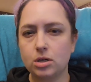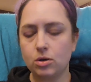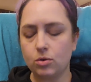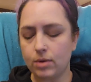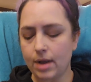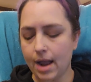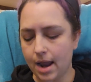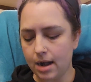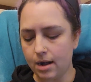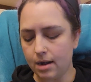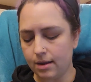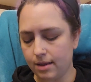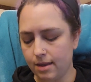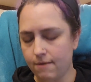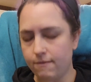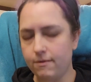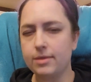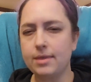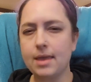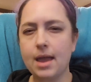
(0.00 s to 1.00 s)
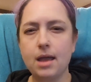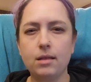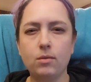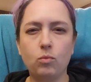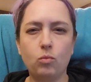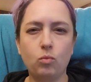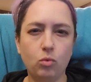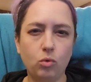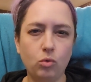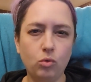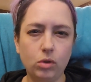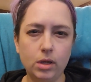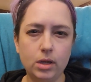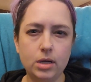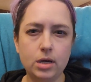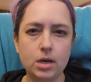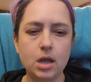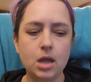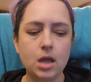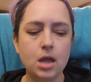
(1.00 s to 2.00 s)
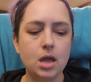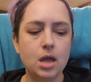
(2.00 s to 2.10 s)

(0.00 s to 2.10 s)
It'll kind of give it that woolen